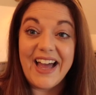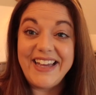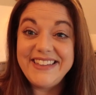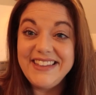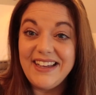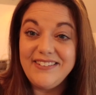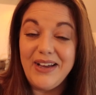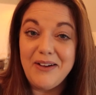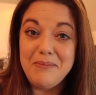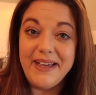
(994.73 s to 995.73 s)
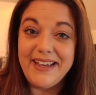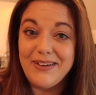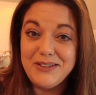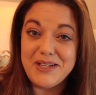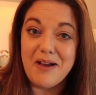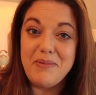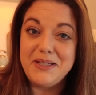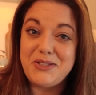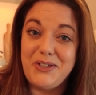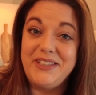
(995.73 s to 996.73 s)
I love how my countertop
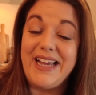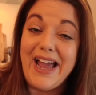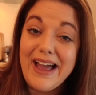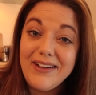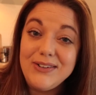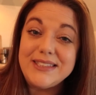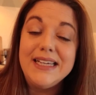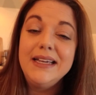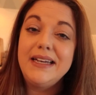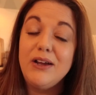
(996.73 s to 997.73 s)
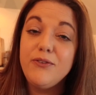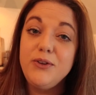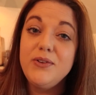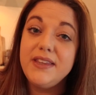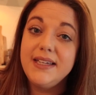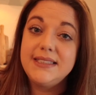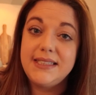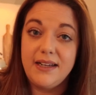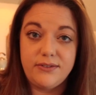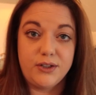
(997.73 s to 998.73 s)
has turned out. Now, a few things
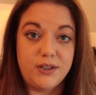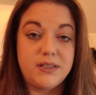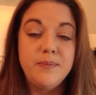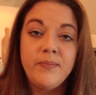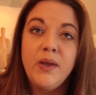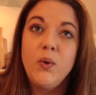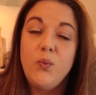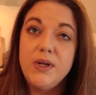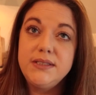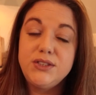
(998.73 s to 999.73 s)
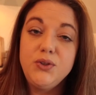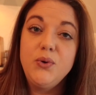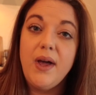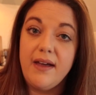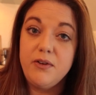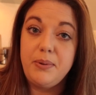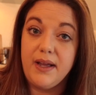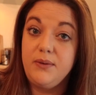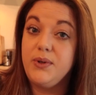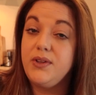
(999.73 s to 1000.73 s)
that I've learned. Once you have
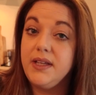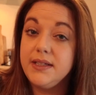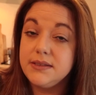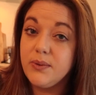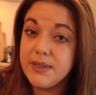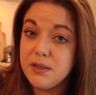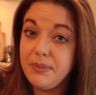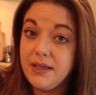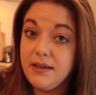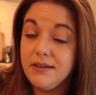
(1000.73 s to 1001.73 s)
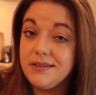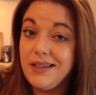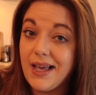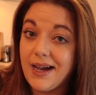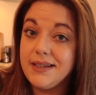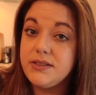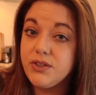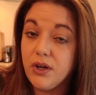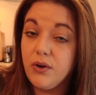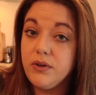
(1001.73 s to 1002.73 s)
applied what you think is going to be your
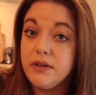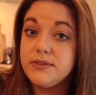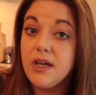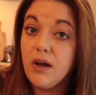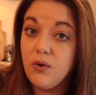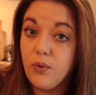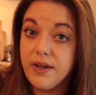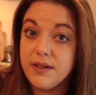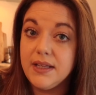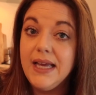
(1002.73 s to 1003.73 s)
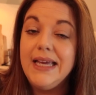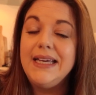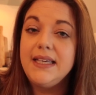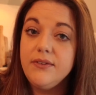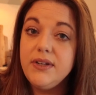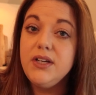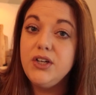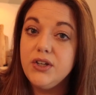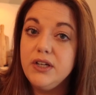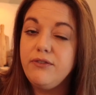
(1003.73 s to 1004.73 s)
last coat of tung oil, give it a
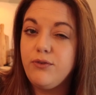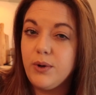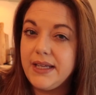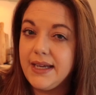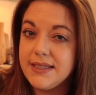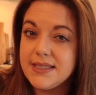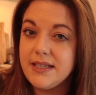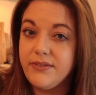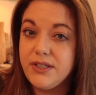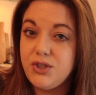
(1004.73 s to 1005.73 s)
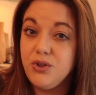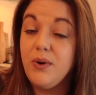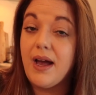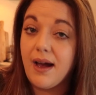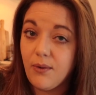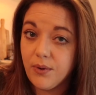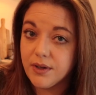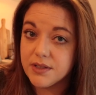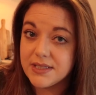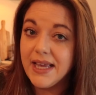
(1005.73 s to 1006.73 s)
good 48 to 72
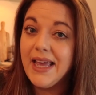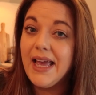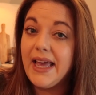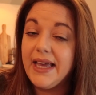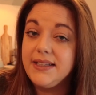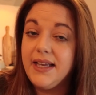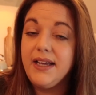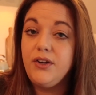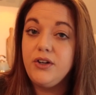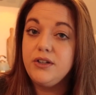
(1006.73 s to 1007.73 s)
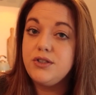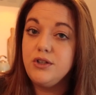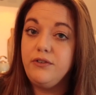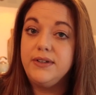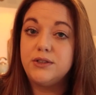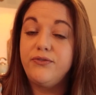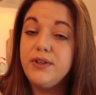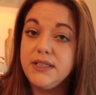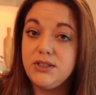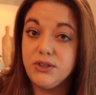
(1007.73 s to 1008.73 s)
hours and let your surface
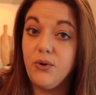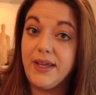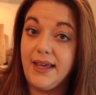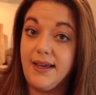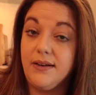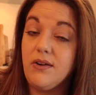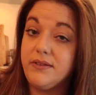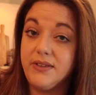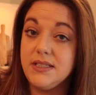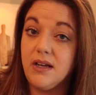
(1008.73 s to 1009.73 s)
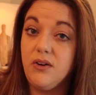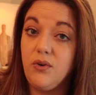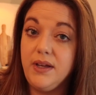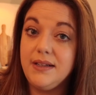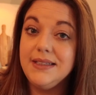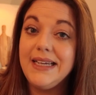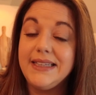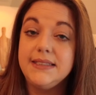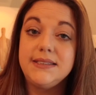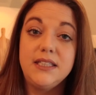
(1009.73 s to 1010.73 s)
fully soak in all of that tung oil
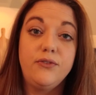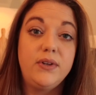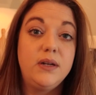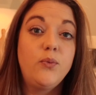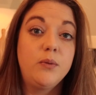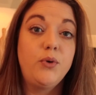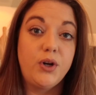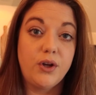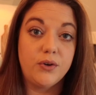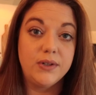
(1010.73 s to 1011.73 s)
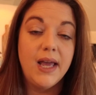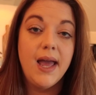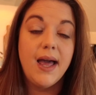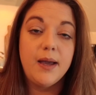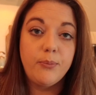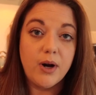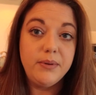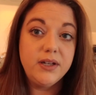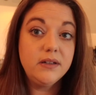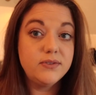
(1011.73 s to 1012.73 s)
and then see if you need one more coat. I
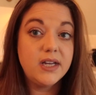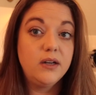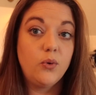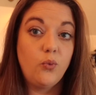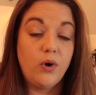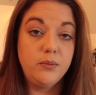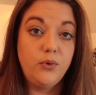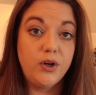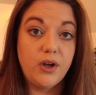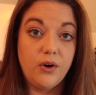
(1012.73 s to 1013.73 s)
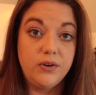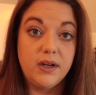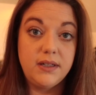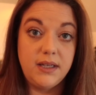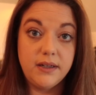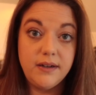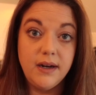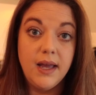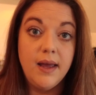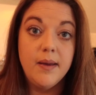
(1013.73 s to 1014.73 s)
probably could have done one more coat on here,
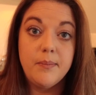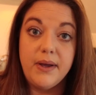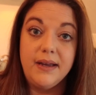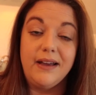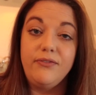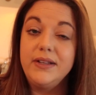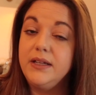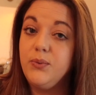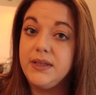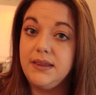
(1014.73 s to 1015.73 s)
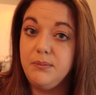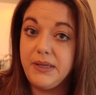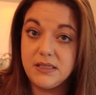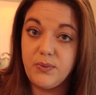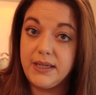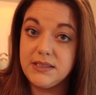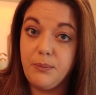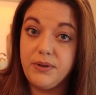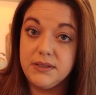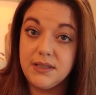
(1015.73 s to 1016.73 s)
but I feel like with the beeswax I
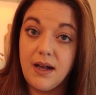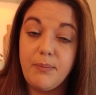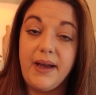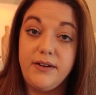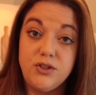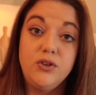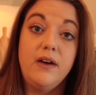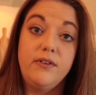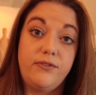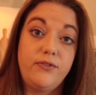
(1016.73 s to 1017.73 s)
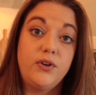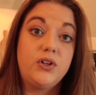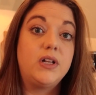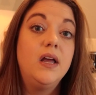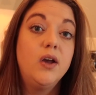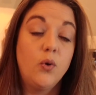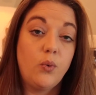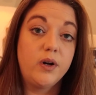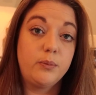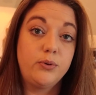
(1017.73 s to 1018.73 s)
put on top, I do have a full
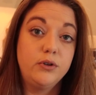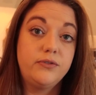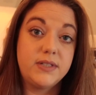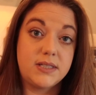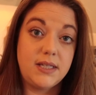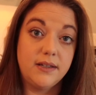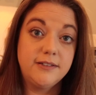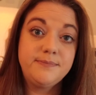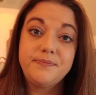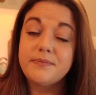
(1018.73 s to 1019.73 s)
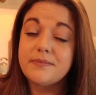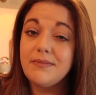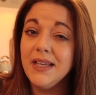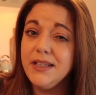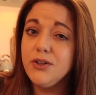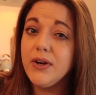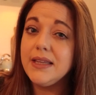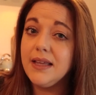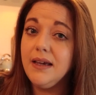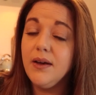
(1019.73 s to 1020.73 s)
waterproofed seal. And the
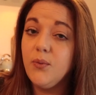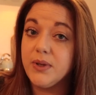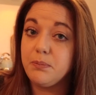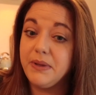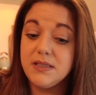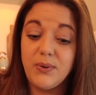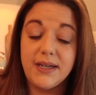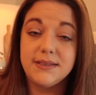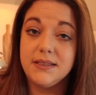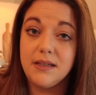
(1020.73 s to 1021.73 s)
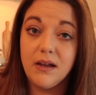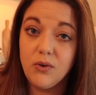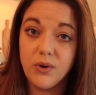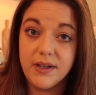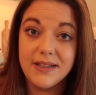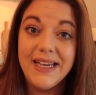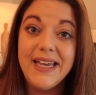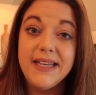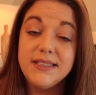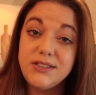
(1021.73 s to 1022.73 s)
great thing with beeswax and tung oil
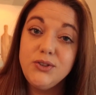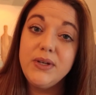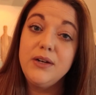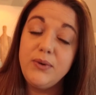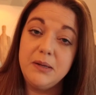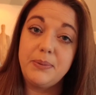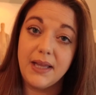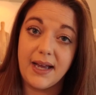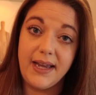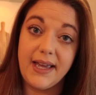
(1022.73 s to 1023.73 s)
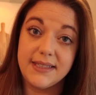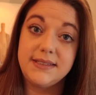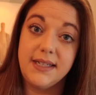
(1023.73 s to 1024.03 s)
is you can reapply as